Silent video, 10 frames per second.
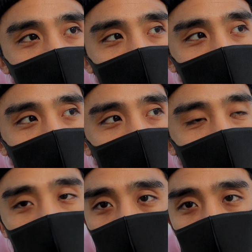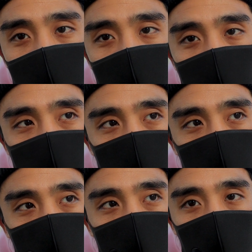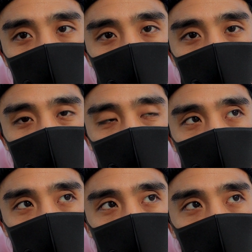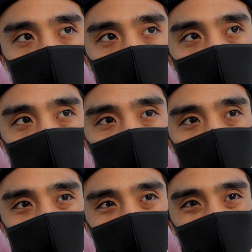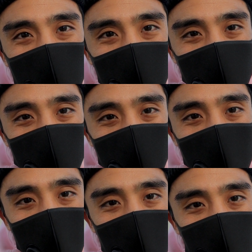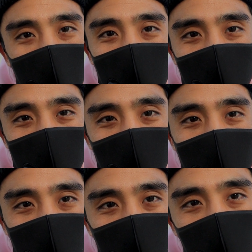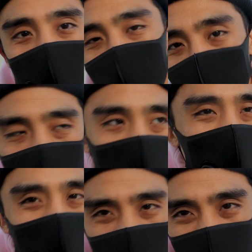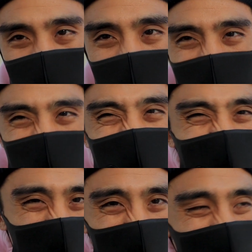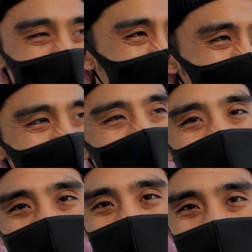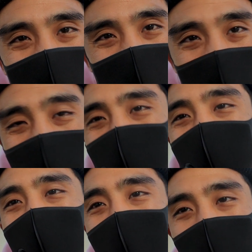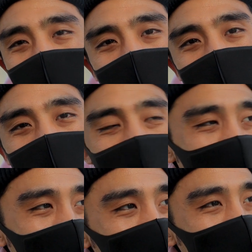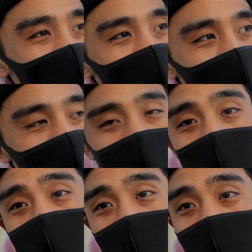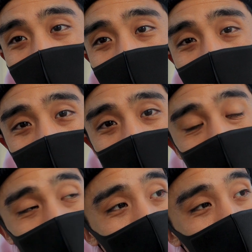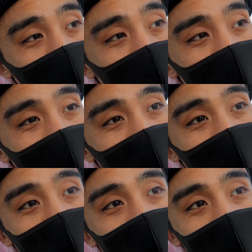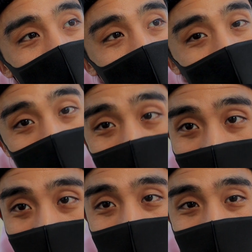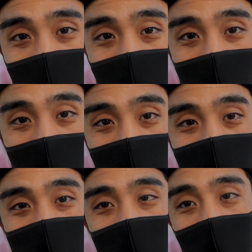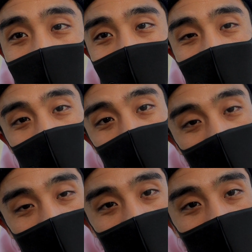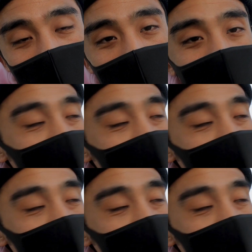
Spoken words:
out of my hometown for almost 3 years, so I'm getting back home for almost like 10-20 days. So let's see, I'm gonna meet my friends, gonna meet my family. So yeah, see you guys, have a nice weekend,